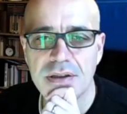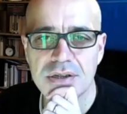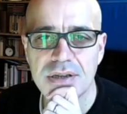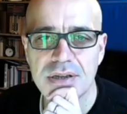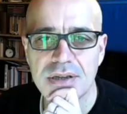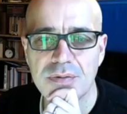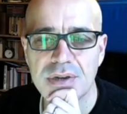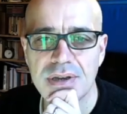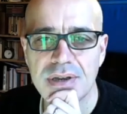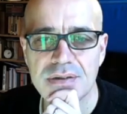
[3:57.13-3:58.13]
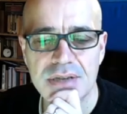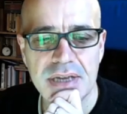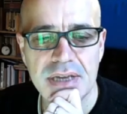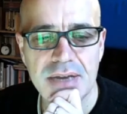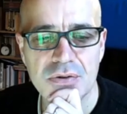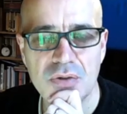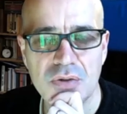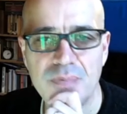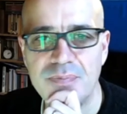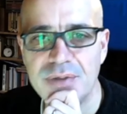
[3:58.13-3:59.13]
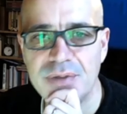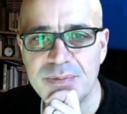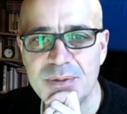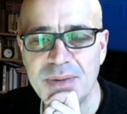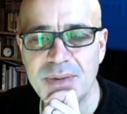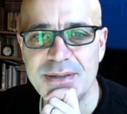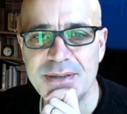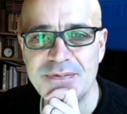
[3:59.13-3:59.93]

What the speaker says: just said from a city council perspective,